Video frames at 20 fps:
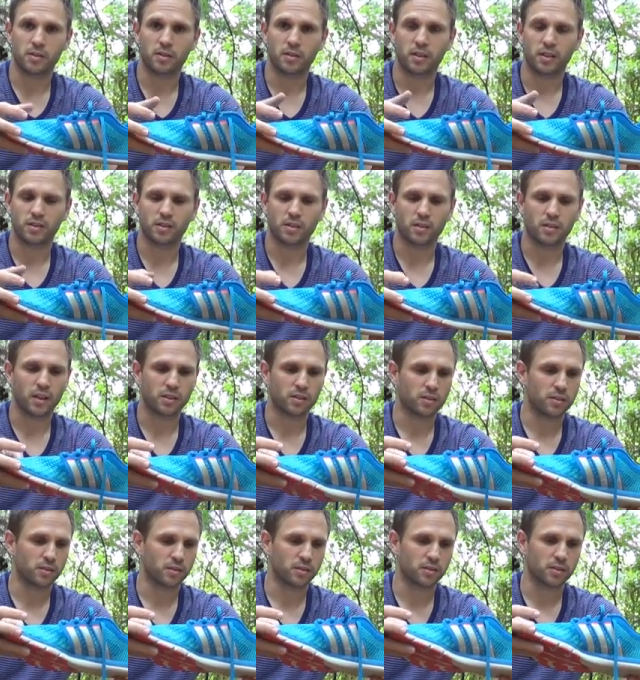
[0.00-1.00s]
and
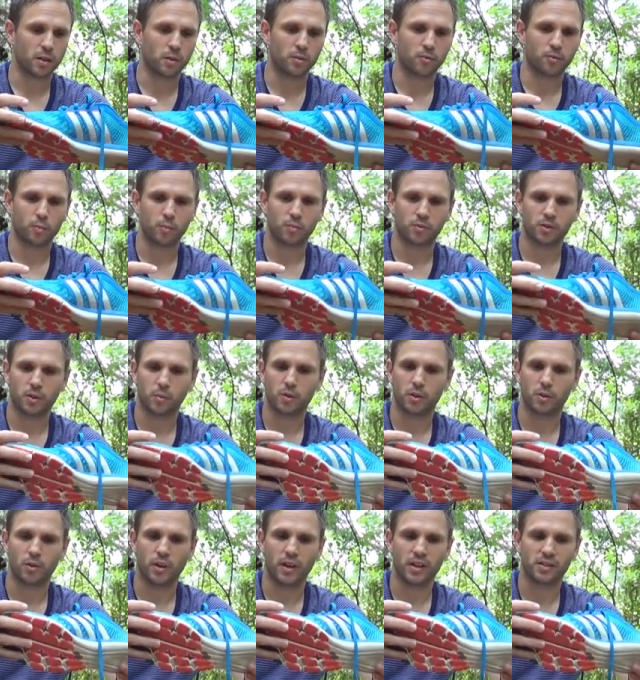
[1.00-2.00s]
this is coming from
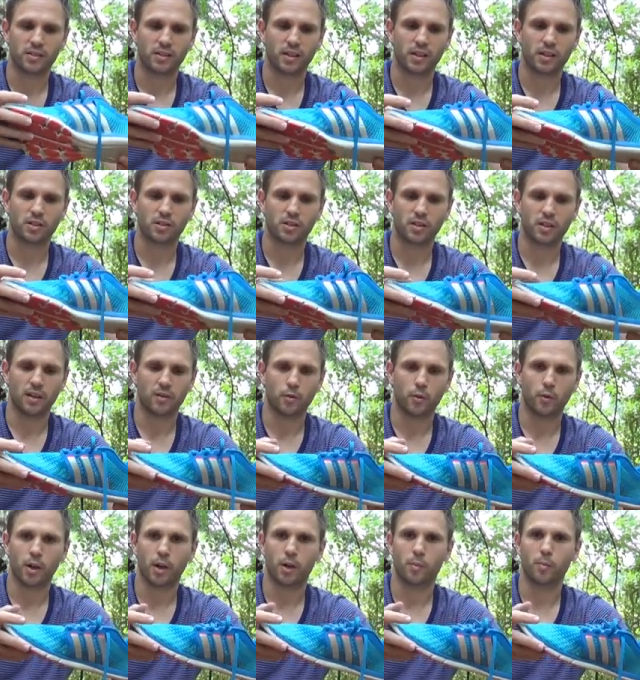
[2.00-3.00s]
somebody who hasn't actually ever
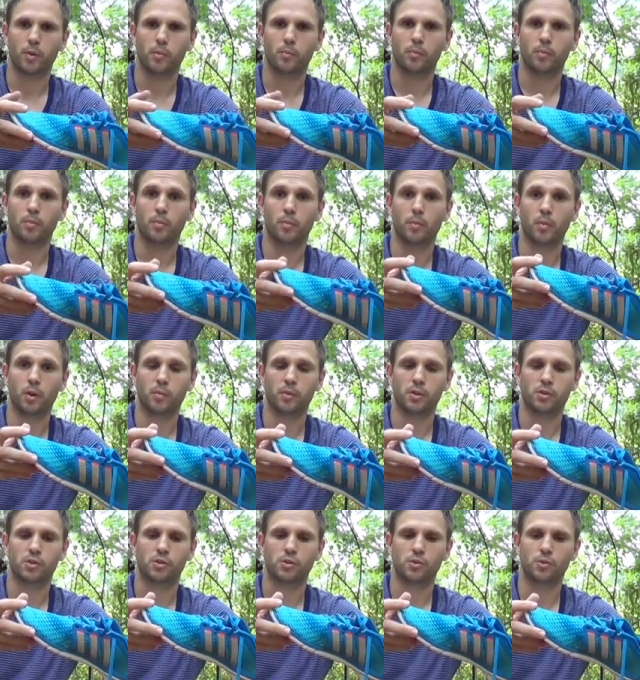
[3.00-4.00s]
run in
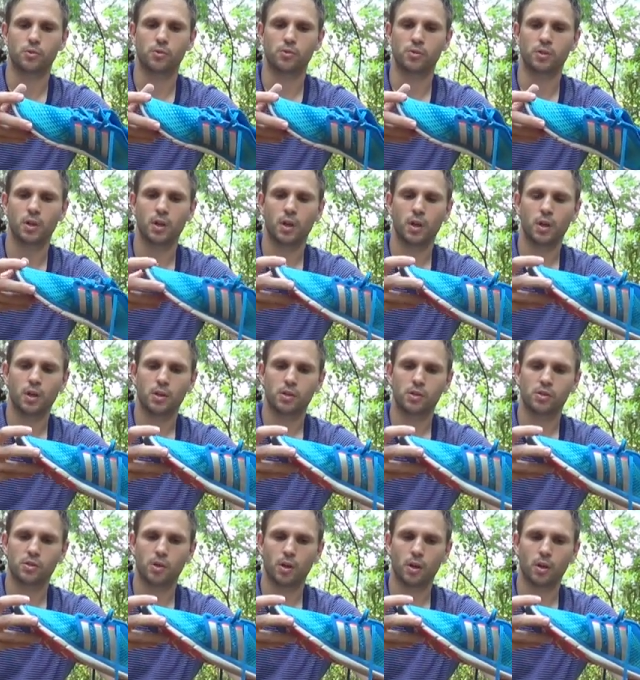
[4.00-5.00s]
minimalist shoes.
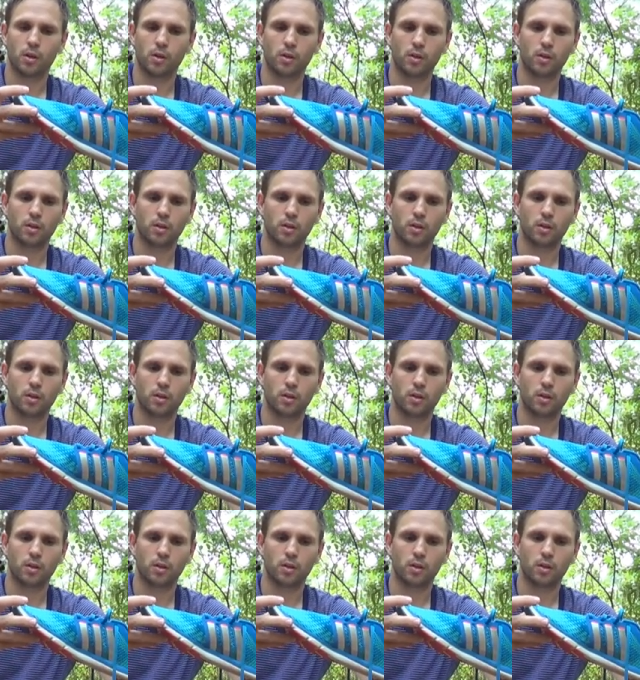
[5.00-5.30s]
So